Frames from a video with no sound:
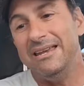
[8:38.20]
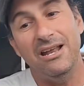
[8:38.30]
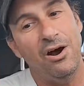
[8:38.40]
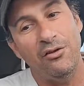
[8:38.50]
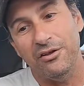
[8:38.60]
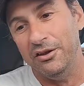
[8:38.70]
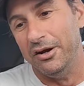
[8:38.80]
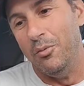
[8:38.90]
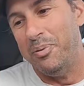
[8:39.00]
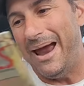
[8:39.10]
You know, the
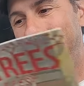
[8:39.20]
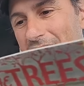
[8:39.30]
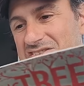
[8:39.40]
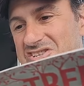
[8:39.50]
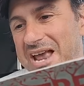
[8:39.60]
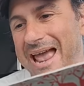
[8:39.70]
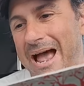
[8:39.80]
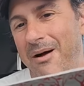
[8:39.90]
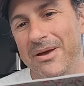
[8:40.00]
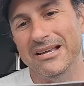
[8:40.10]
little bear,
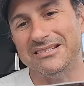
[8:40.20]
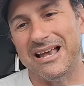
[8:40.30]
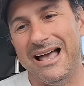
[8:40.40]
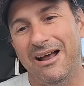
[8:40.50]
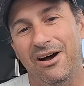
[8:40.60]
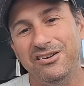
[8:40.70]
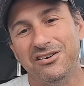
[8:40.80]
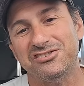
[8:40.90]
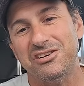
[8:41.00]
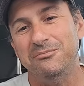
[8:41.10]
Sam, is kind of
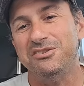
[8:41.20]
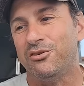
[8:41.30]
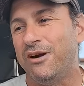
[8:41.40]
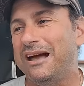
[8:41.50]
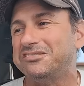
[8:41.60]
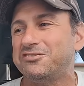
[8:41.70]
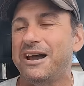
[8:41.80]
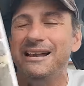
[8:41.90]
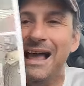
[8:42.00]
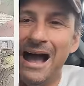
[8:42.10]
under some duress
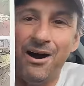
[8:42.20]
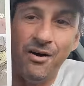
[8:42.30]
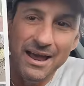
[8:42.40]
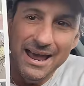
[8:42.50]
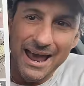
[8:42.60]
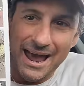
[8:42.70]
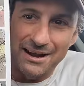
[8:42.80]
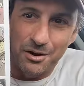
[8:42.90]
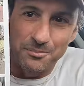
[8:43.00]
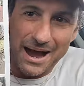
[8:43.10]
right now,
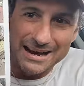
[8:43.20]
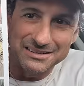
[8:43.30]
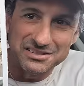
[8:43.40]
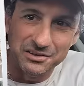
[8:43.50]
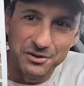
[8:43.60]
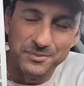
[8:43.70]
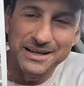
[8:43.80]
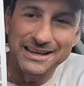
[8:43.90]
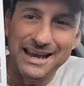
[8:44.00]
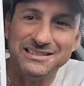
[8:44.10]
and her back is a little
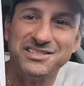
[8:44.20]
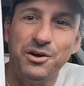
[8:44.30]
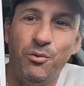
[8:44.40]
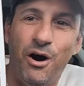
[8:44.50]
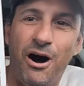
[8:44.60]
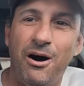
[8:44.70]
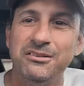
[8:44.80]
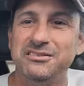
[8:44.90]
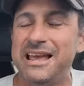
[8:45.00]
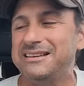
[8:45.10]
bit against the
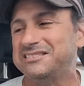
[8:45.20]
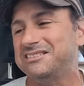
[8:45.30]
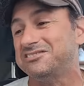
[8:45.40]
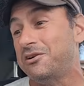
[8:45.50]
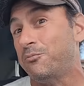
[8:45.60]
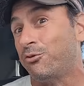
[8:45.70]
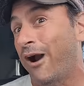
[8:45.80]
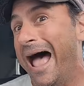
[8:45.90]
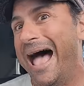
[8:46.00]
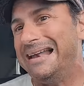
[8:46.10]
wall thanks to some
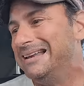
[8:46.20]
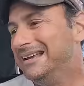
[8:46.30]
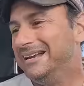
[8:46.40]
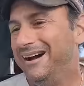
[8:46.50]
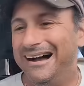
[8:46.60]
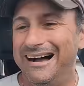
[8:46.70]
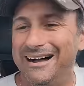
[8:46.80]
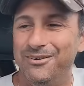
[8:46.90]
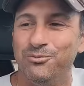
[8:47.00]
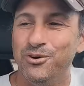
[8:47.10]
rat.
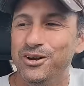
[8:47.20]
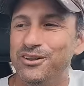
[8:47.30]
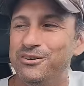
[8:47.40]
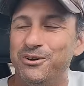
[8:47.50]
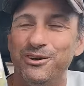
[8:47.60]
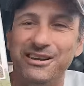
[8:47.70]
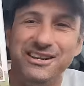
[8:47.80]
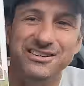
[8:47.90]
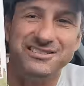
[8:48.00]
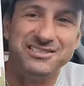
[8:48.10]
Uh, really, really
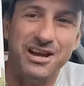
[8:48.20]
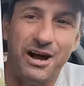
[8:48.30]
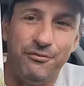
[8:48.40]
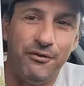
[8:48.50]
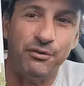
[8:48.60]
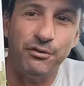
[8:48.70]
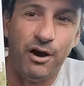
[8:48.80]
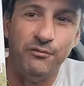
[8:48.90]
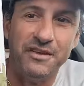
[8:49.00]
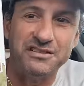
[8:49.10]
good stuff.
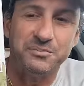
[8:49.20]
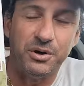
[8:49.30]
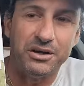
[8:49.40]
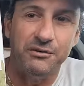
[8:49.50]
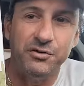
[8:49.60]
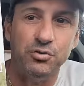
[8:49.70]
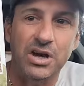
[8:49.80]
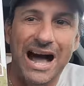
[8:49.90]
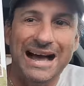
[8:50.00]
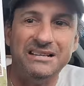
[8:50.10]
Love this book. If you
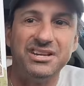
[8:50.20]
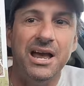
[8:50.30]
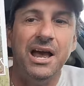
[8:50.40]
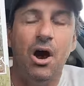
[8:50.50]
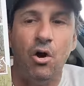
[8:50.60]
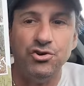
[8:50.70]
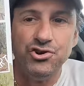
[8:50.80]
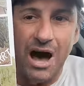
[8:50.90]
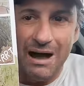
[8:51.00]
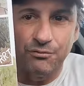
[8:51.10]
guys are
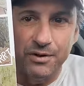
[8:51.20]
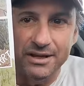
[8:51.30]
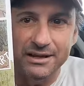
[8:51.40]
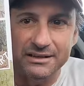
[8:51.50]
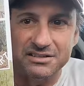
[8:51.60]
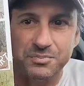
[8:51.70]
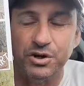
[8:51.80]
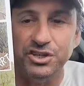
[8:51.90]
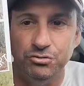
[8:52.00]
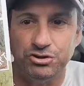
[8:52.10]
not reading this
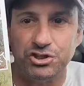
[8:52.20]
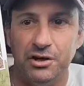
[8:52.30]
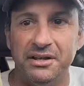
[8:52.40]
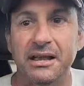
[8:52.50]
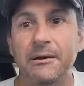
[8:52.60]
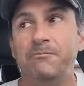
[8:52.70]
book, you should.